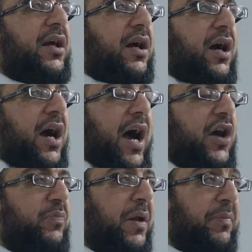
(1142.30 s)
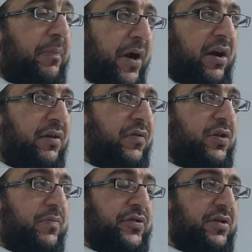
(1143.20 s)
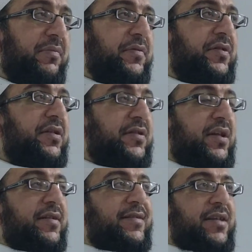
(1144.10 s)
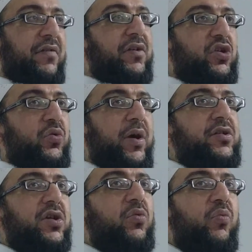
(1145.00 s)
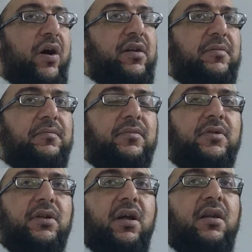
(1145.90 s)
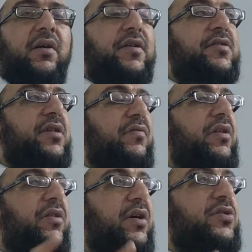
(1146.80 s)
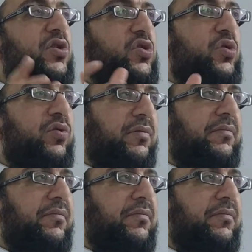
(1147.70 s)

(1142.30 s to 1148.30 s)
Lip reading: had been preparing for the Muslims since 721. Now it's 732.